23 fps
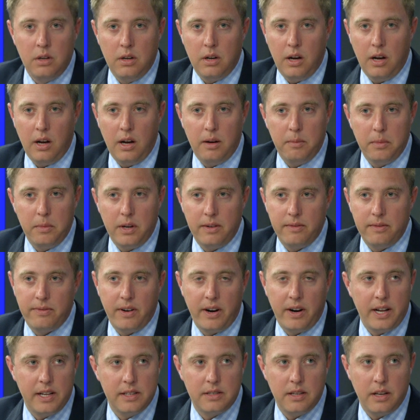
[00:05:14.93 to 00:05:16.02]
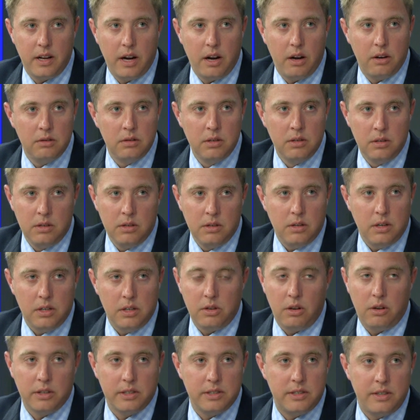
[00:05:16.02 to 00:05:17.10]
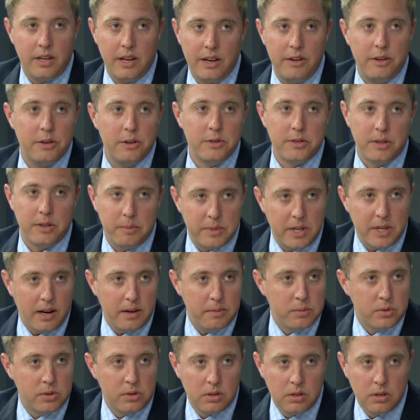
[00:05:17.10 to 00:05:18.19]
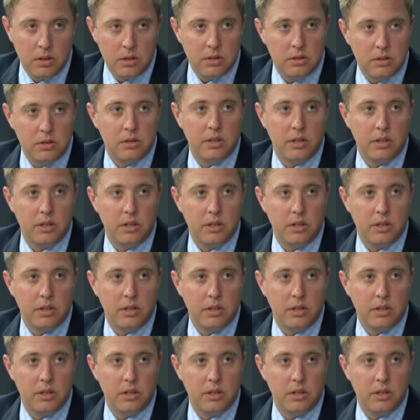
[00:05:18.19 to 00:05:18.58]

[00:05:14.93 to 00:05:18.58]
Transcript: um, and finance it out as long as 10 years sometimes okay.